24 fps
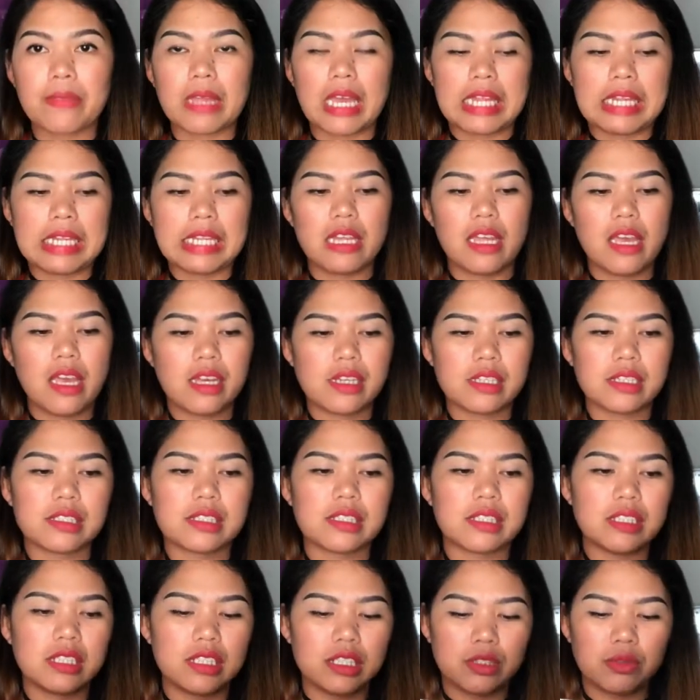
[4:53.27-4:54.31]
And next,
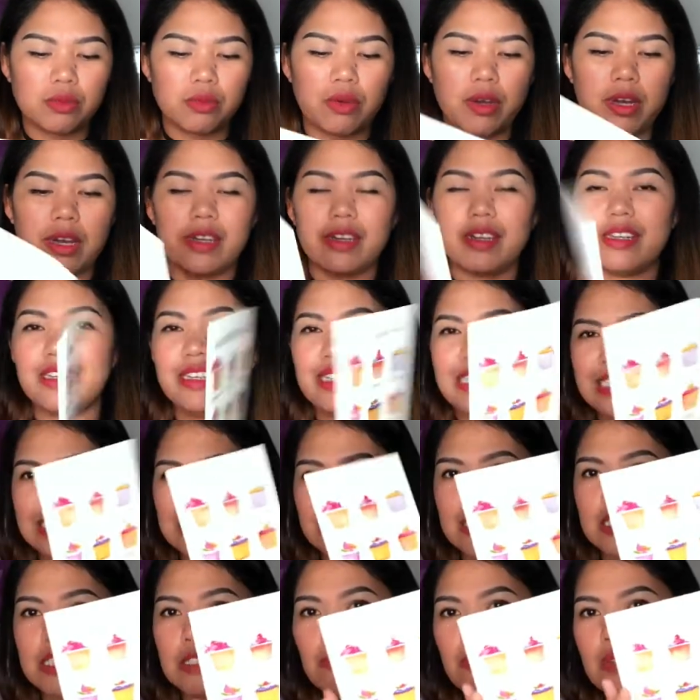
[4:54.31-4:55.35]
this one is
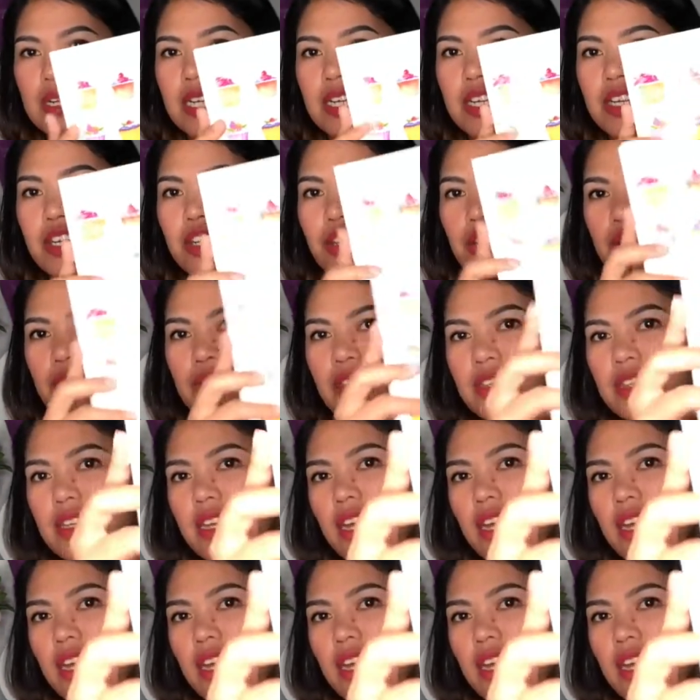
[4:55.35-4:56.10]
really cute,